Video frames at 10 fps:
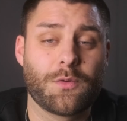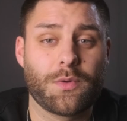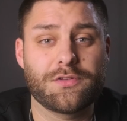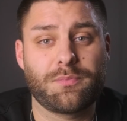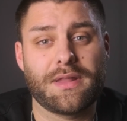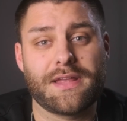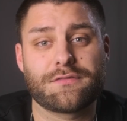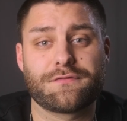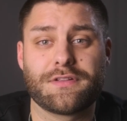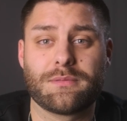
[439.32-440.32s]
When you plan
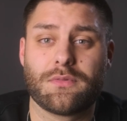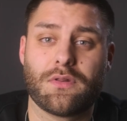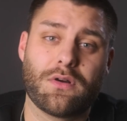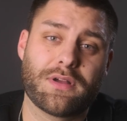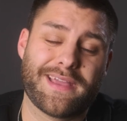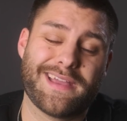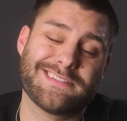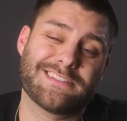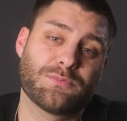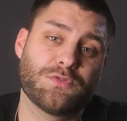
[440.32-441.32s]
to film long
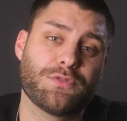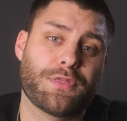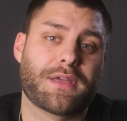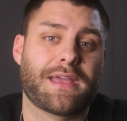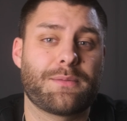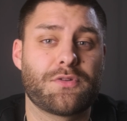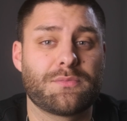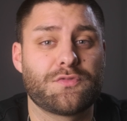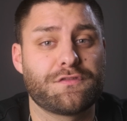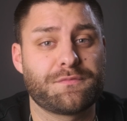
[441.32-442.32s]
and smooth camera
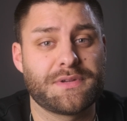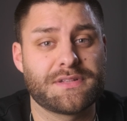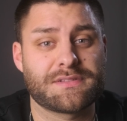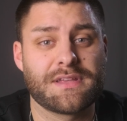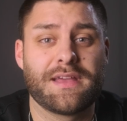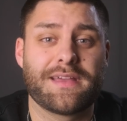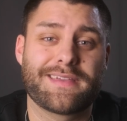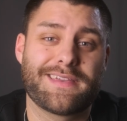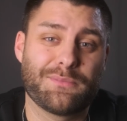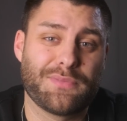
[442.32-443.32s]
movements, a
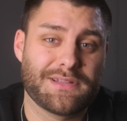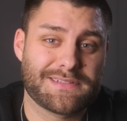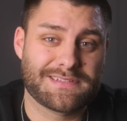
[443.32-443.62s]
gimbal is